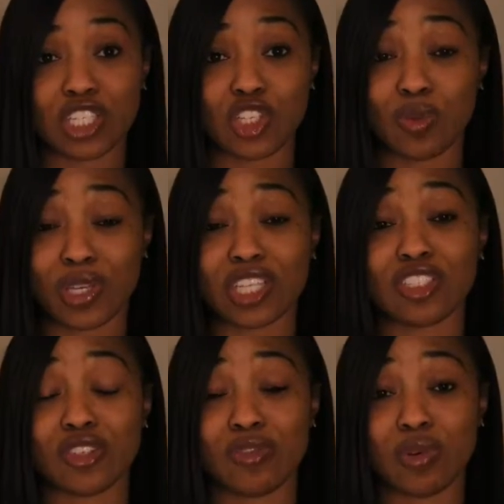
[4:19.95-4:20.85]
and you begin
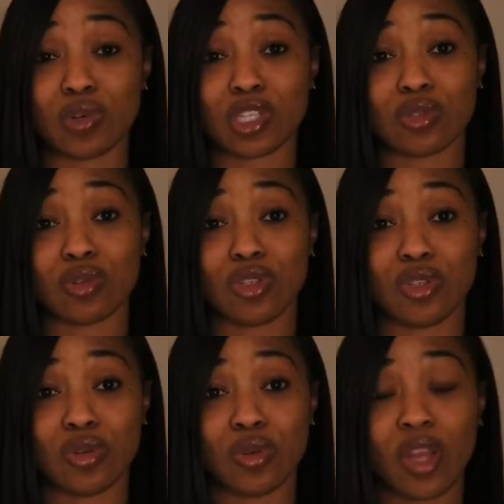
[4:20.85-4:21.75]
to focus on
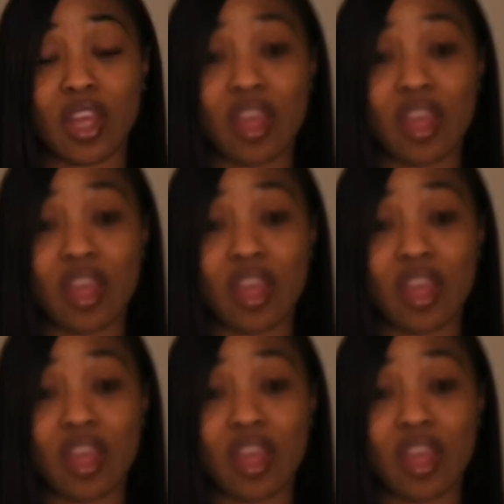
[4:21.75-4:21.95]
you,